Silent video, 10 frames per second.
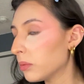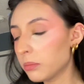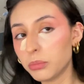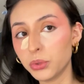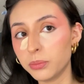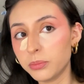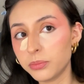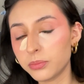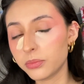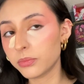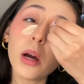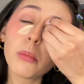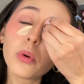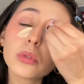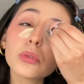Boom. I'm
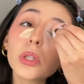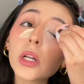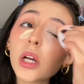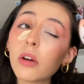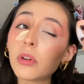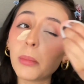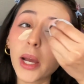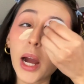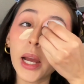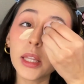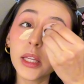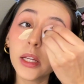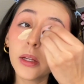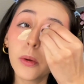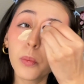also gonna cover my
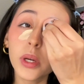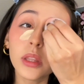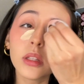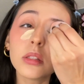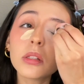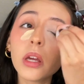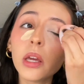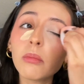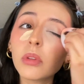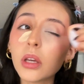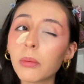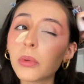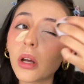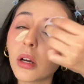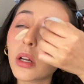eyelid with the same thing. I'm
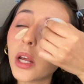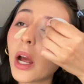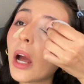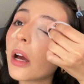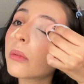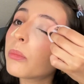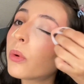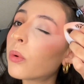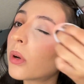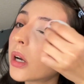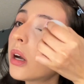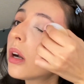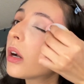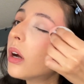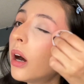not gonna add more
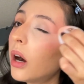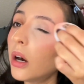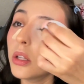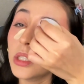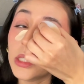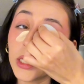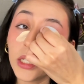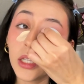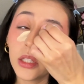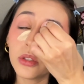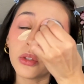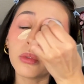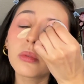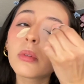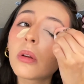unless I need to,
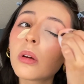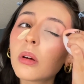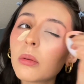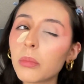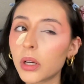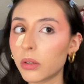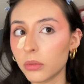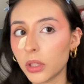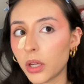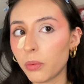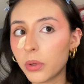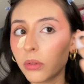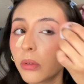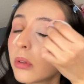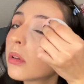but I don't think I will.
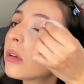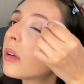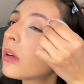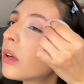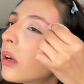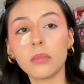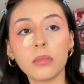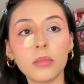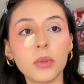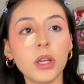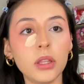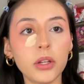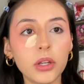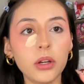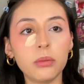And there
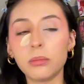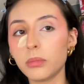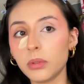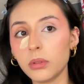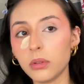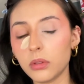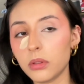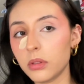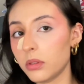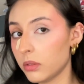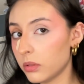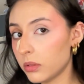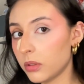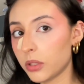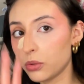you go.
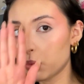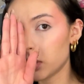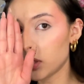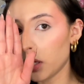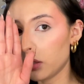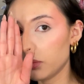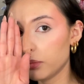That's one side.